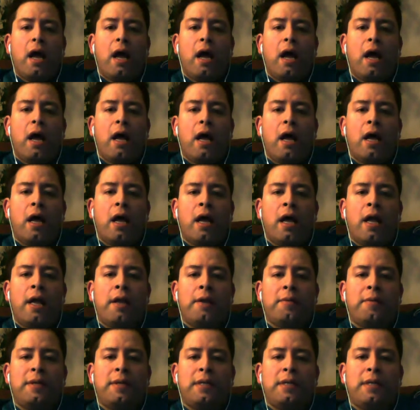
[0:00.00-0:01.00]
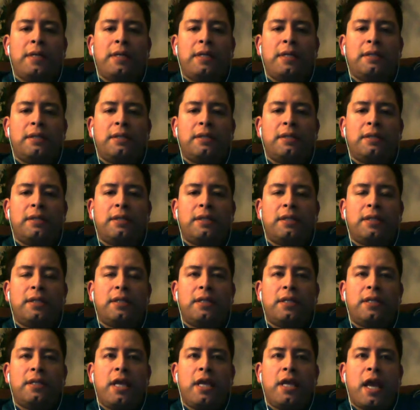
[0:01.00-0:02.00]
I mean,
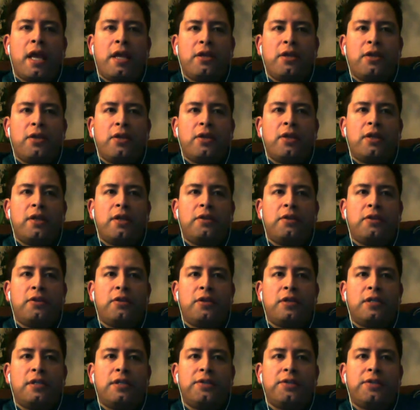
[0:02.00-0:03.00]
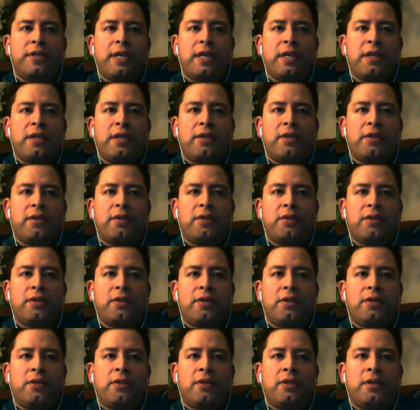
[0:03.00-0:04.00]
yeah, you could say
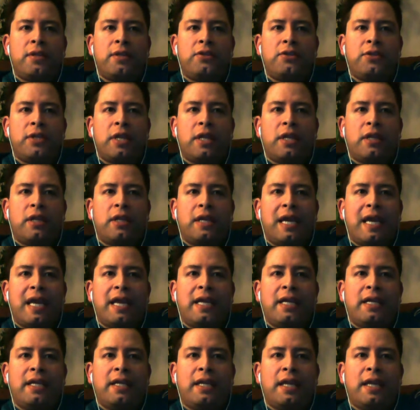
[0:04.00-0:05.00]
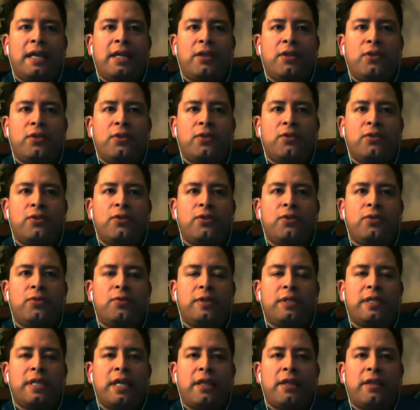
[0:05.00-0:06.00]
the jet lag and getting used to a
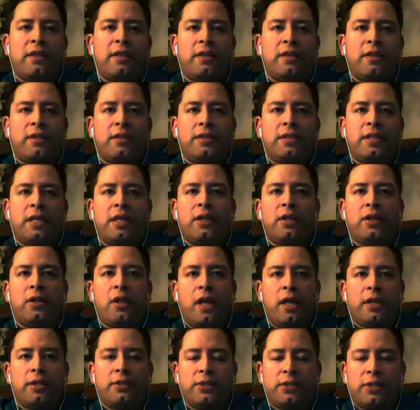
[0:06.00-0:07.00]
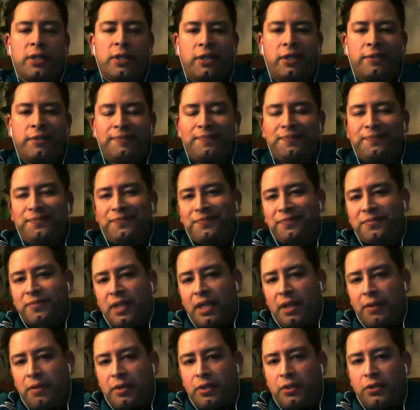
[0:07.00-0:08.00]
10 o'clock start.
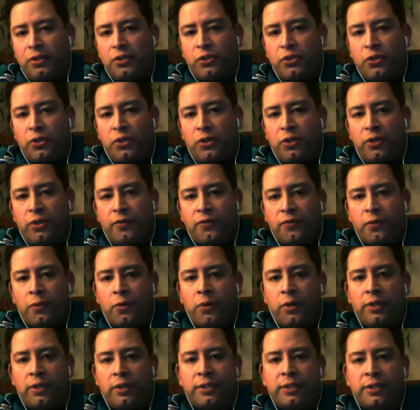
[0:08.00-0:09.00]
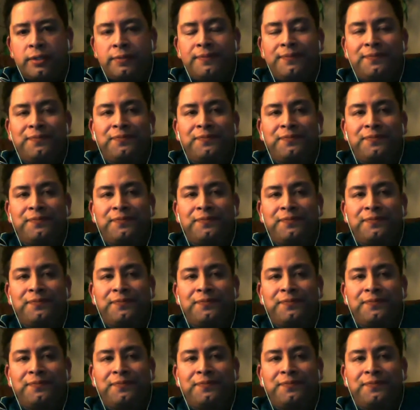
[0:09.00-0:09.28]
I mean, sure, of course.